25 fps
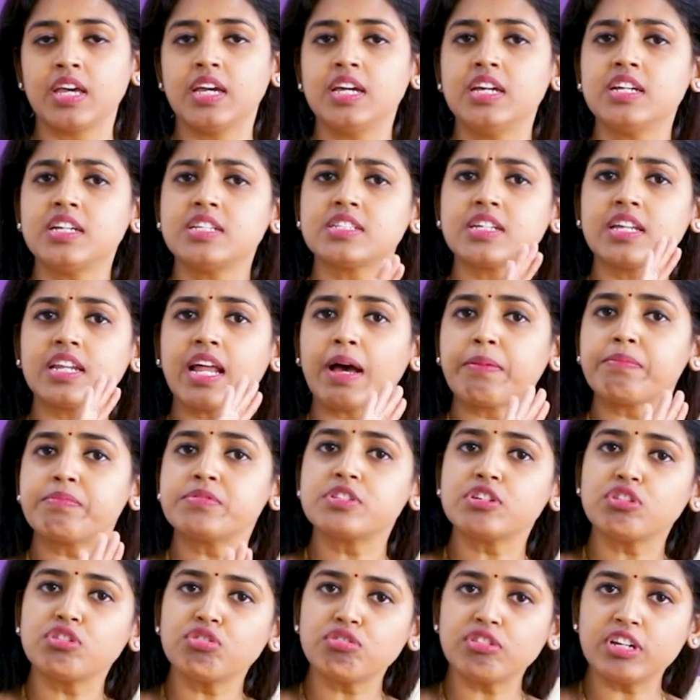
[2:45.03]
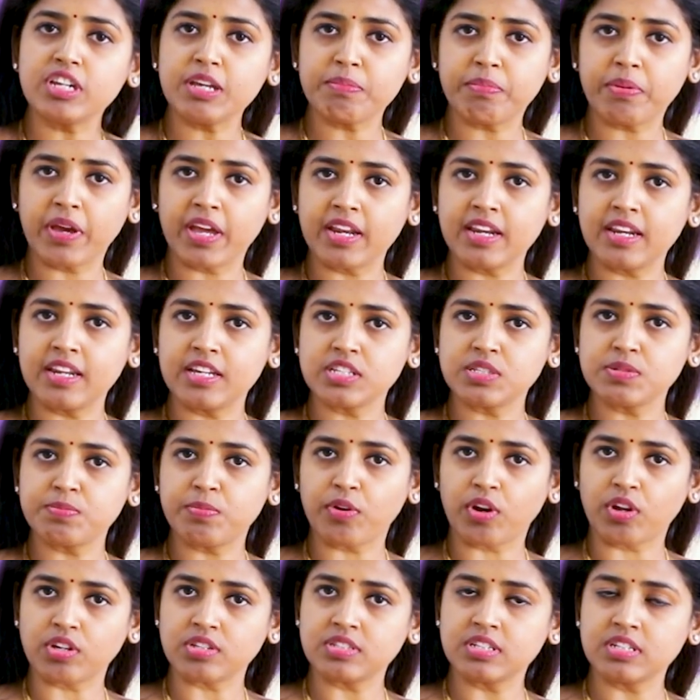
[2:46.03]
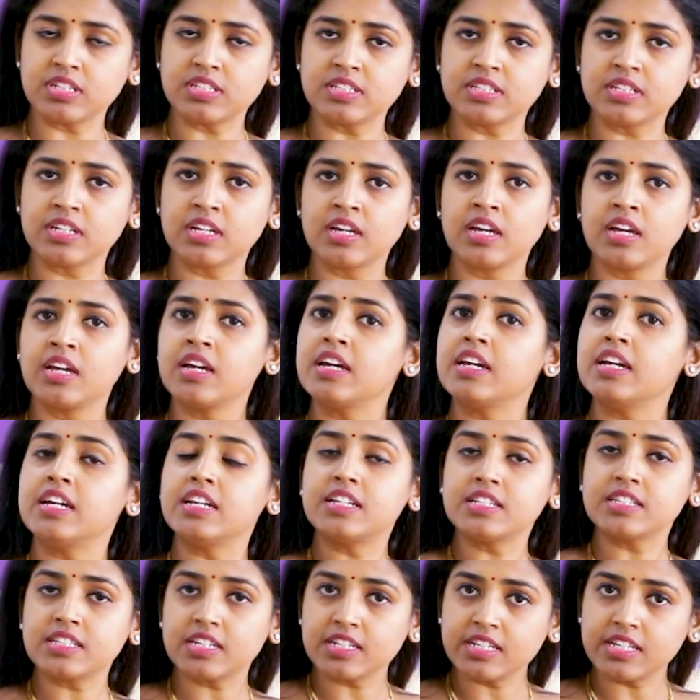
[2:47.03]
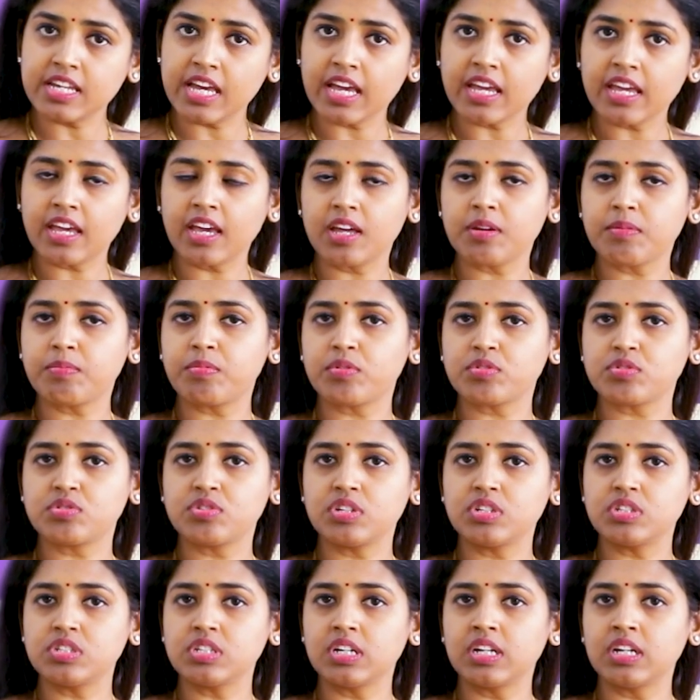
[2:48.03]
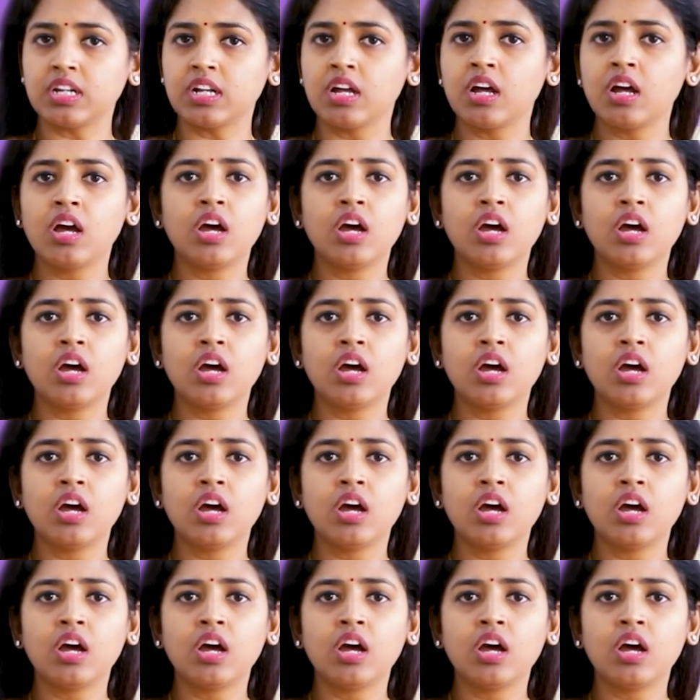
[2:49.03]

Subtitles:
It is an absolutely painless process. It is a daycare procedure.